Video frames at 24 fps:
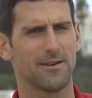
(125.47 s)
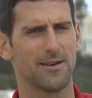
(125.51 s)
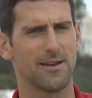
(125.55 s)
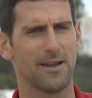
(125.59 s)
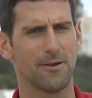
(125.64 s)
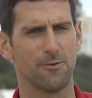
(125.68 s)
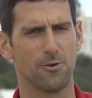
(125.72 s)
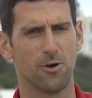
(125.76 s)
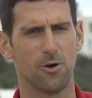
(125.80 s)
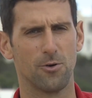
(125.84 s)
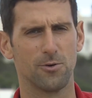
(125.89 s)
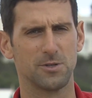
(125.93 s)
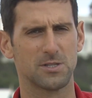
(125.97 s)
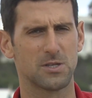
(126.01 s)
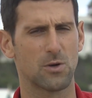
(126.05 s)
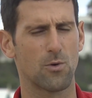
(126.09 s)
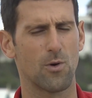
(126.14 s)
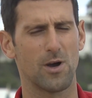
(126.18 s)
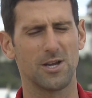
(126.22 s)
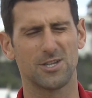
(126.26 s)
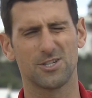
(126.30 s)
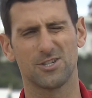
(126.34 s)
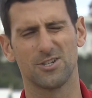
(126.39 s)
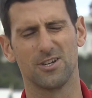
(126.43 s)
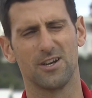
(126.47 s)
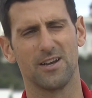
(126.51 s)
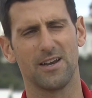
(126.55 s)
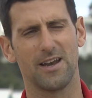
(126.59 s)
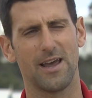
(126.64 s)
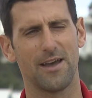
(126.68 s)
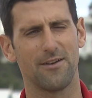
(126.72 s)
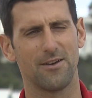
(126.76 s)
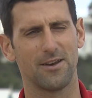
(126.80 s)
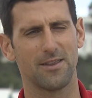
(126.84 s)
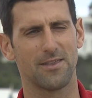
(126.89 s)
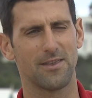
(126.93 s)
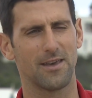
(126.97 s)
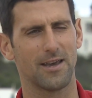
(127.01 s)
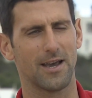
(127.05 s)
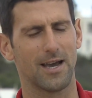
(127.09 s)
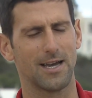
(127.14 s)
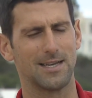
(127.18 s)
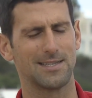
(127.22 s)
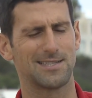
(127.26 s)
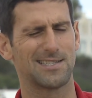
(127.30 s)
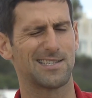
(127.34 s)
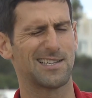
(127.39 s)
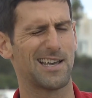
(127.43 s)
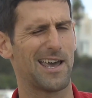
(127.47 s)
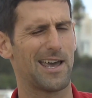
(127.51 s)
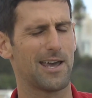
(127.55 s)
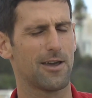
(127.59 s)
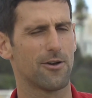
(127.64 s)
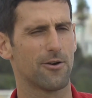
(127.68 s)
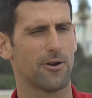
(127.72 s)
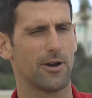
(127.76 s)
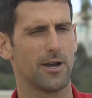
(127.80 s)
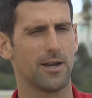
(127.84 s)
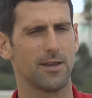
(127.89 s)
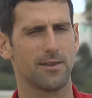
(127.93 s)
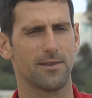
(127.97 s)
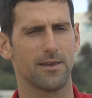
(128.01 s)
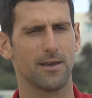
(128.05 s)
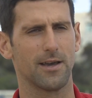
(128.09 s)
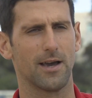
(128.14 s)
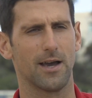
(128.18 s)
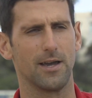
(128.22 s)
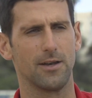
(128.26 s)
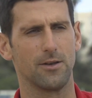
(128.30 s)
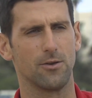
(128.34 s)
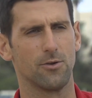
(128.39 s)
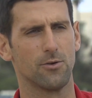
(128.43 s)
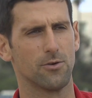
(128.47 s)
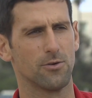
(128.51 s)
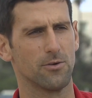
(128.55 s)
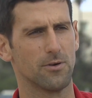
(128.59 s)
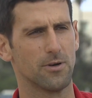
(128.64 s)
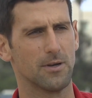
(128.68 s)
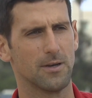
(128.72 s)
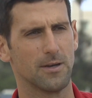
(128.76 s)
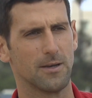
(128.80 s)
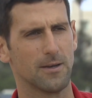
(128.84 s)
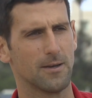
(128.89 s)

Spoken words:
They will always question anything I say or anything I do,